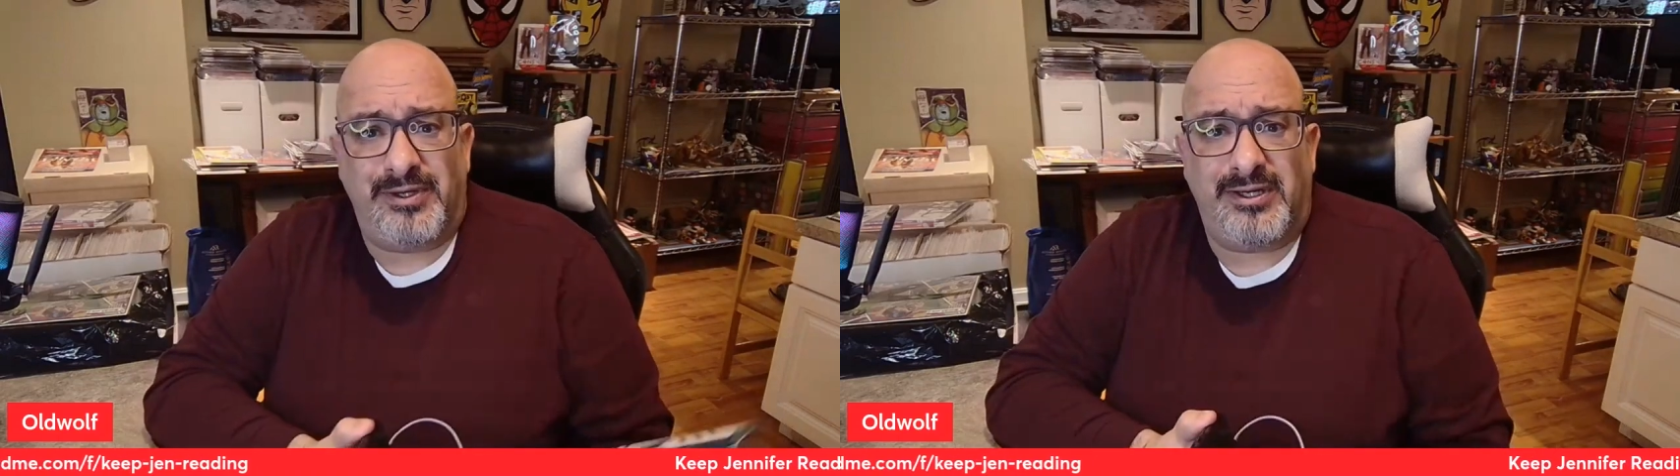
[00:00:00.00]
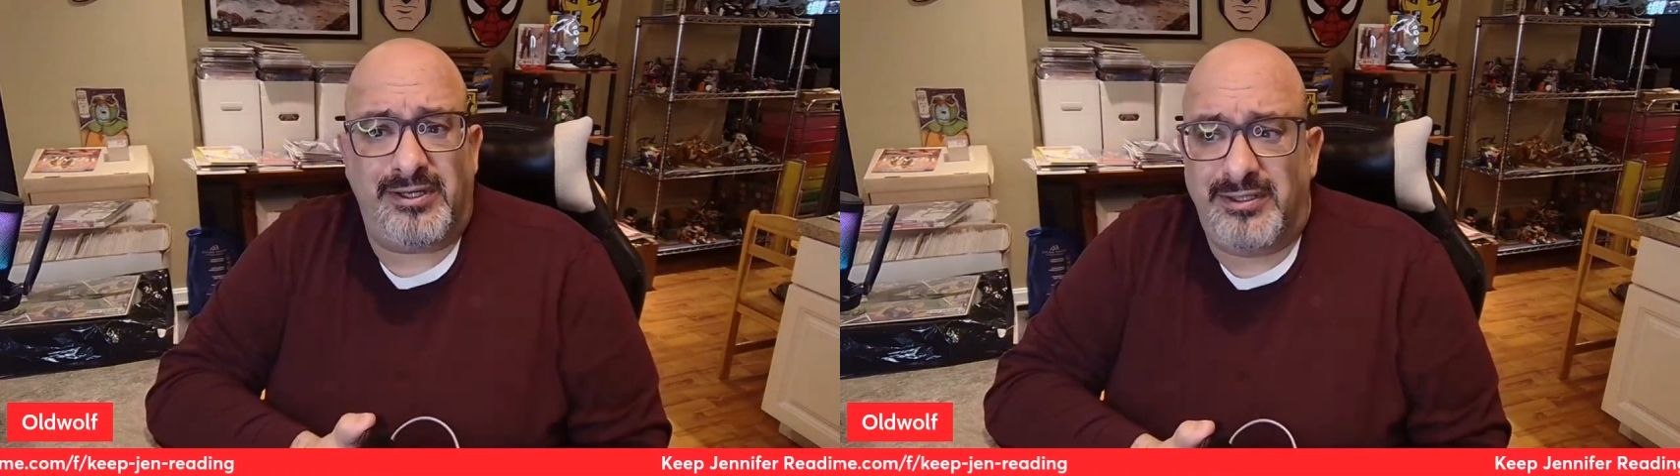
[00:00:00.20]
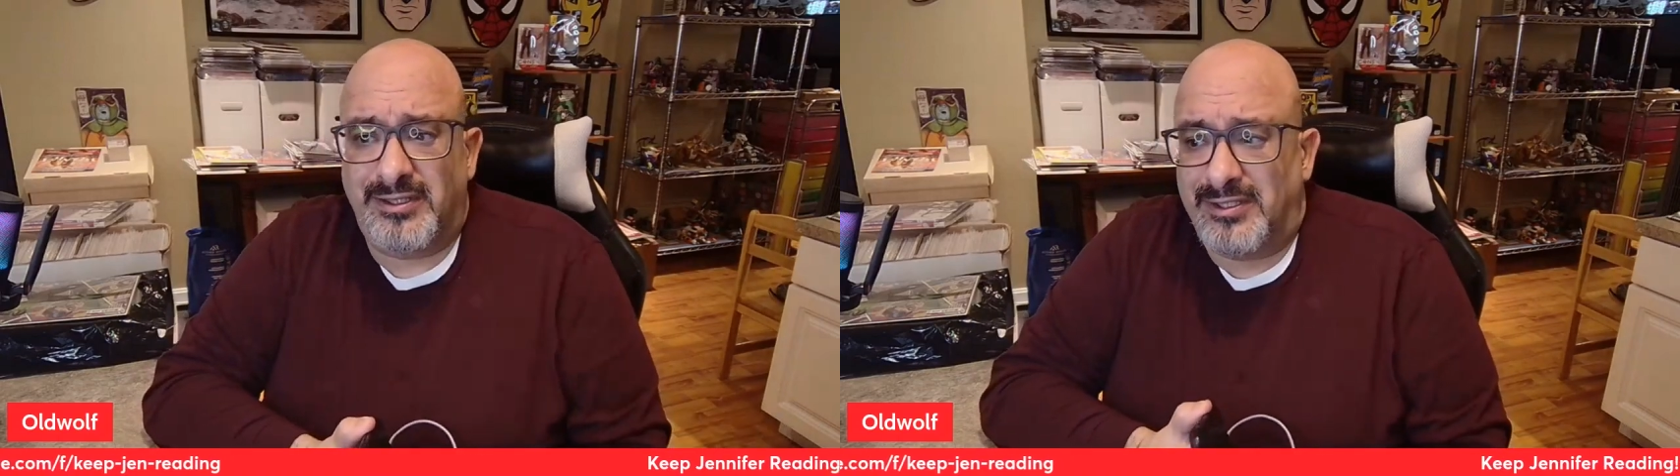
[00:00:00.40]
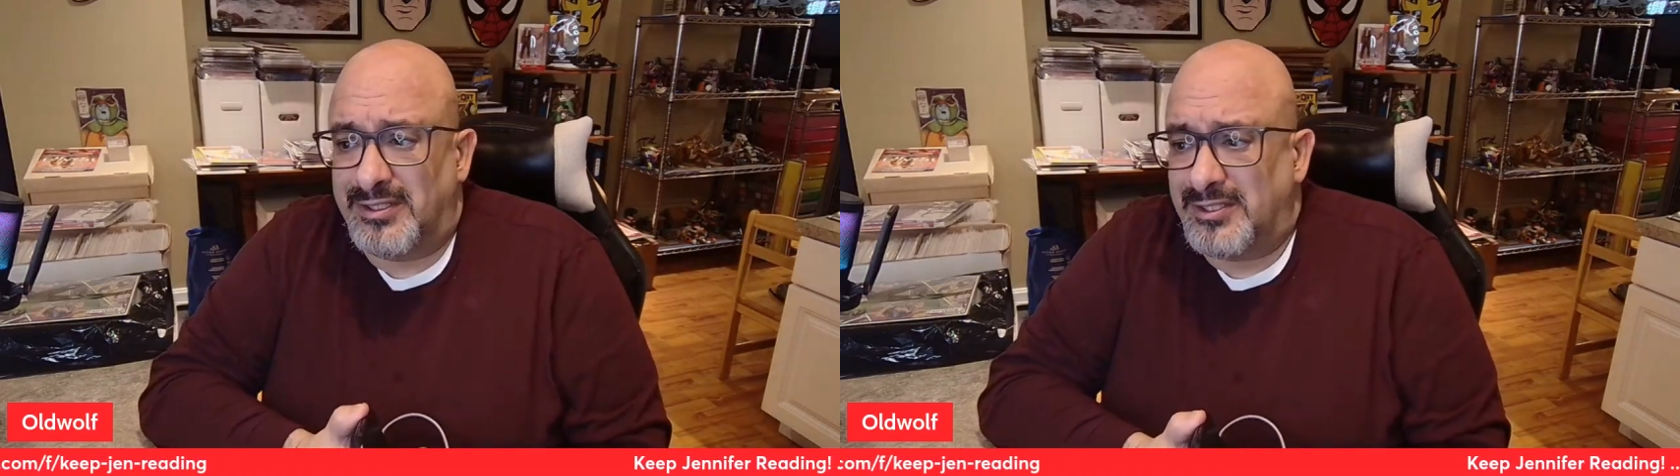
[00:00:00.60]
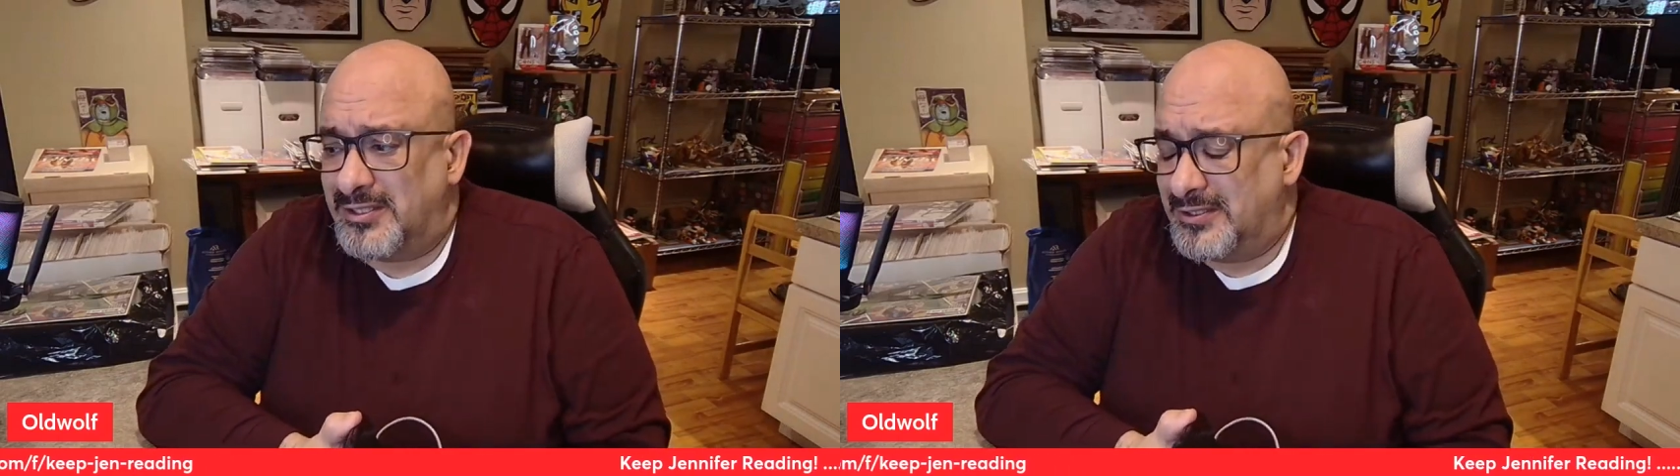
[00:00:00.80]
I
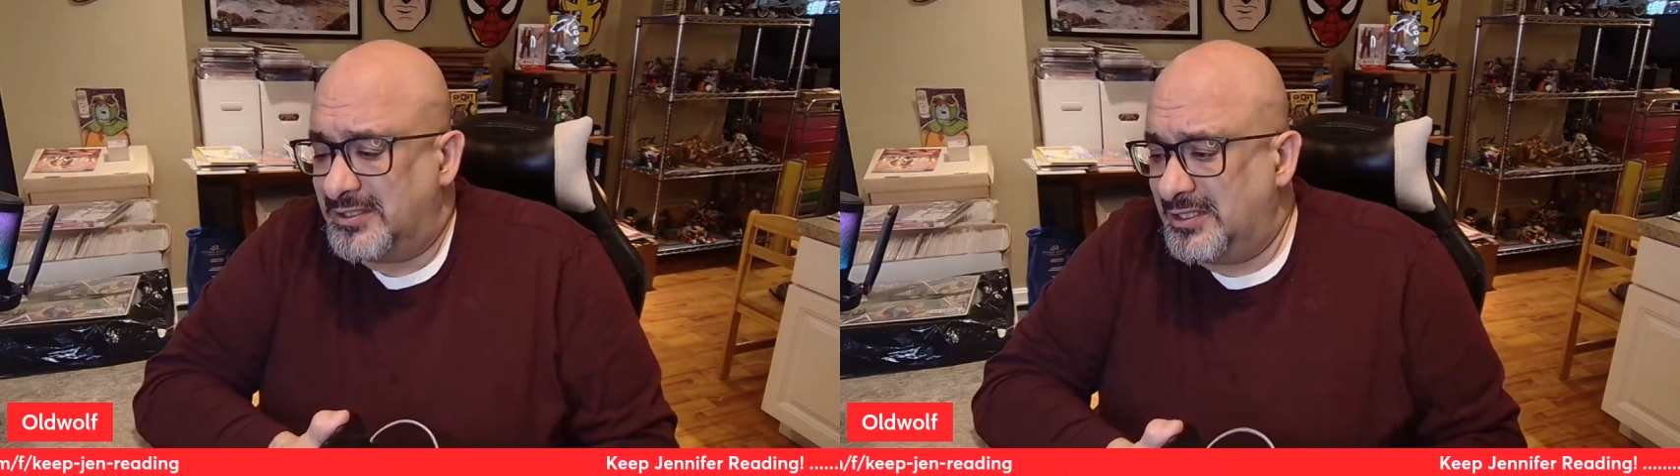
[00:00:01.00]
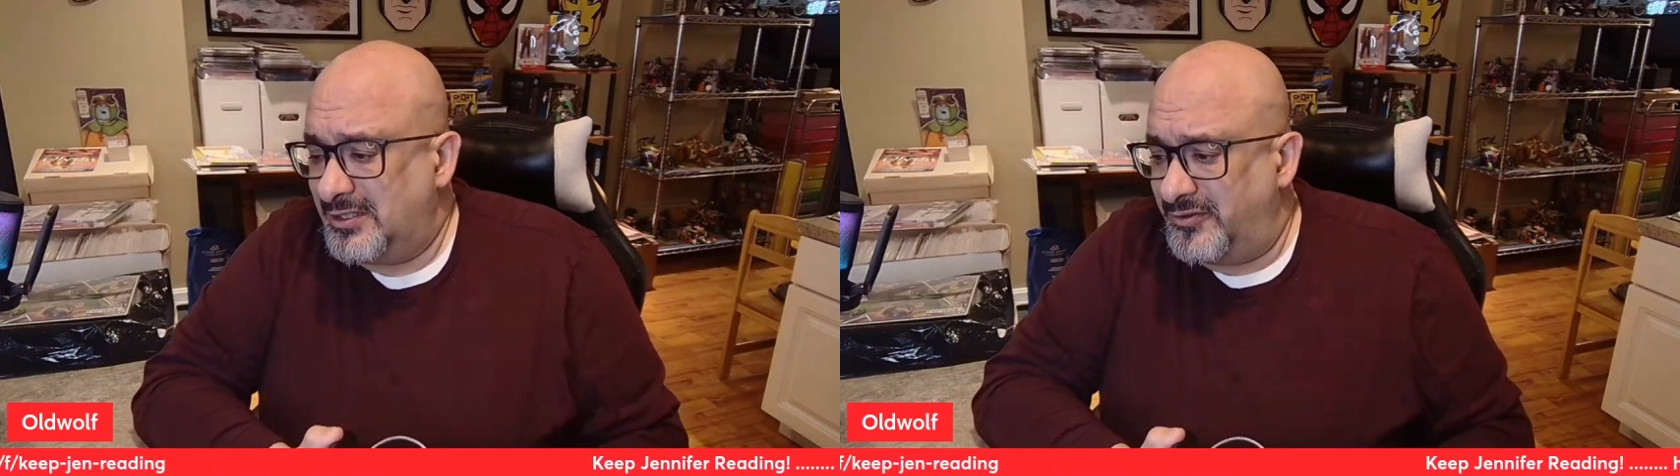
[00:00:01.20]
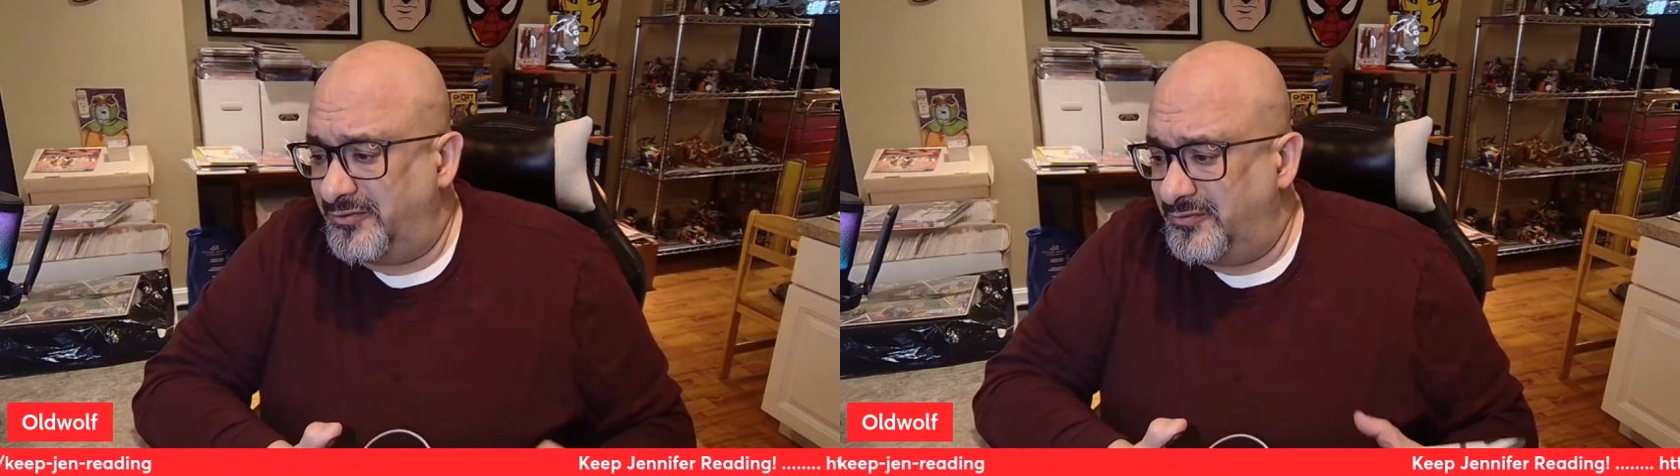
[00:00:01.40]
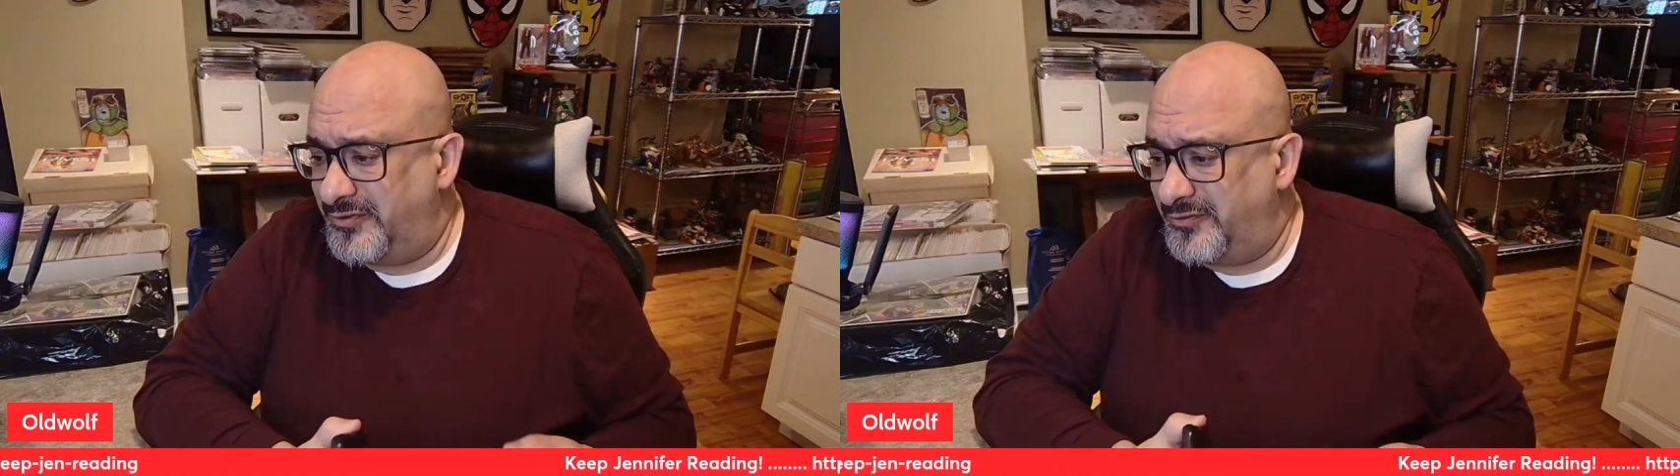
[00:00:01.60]
don't know,